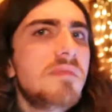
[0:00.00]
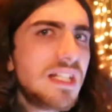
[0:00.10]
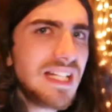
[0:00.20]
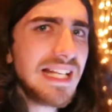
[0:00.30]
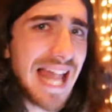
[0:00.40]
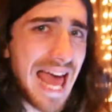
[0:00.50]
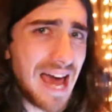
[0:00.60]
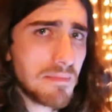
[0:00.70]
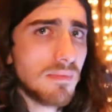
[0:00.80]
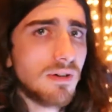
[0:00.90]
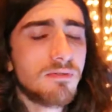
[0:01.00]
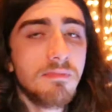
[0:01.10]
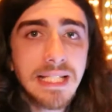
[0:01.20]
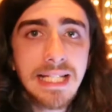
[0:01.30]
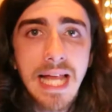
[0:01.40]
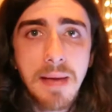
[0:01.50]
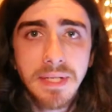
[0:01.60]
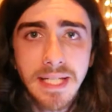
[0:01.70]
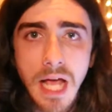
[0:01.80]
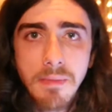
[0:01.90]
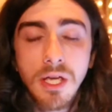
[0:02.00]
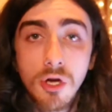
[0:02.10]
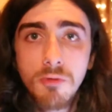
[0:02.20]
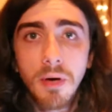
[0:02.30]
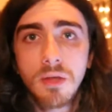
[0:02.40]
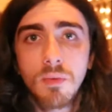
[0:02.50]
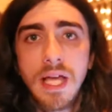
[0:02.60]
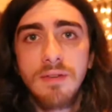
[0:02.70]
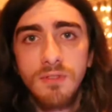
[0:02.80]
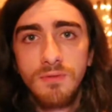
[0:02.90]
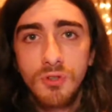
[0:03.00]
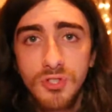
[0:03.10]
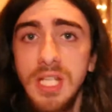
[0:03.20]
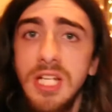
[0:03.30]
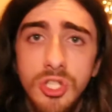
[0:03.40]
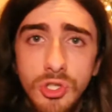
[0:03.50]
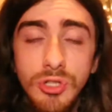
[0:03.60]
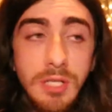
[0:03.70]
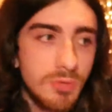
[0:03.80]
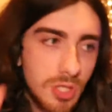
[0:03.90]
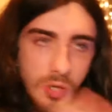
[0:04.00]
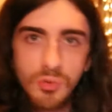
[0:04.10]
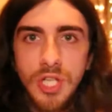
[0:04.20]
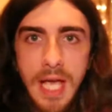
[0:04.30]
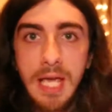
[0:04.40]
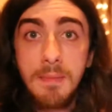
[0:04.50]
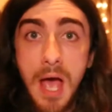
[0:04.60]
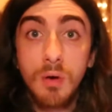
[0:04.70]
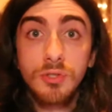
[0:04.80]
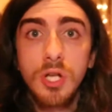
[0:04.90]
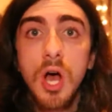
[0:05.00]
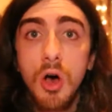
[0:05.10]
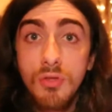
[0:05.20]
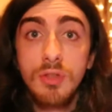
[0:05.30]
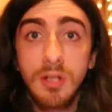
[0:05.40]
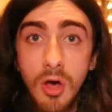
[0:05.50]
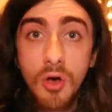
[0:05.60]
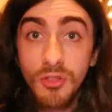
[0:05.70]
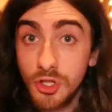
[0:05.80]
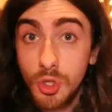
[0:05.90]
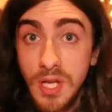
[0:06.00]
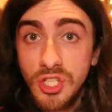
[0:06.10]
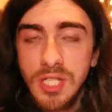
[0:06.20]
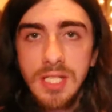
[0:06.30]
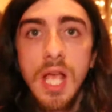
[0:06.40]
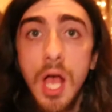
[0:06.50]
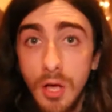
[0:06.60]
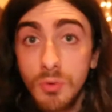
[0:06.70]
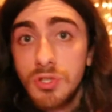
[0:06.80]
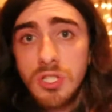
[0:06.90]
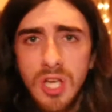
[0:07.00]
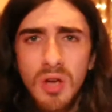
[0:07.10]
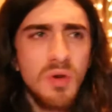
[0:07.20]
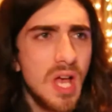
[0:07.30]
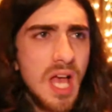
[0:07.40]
Minty Lamb, from Minty Lamb Gaming, who, by the way, if you've not seen his streams, go check him out on the Twitches, and also go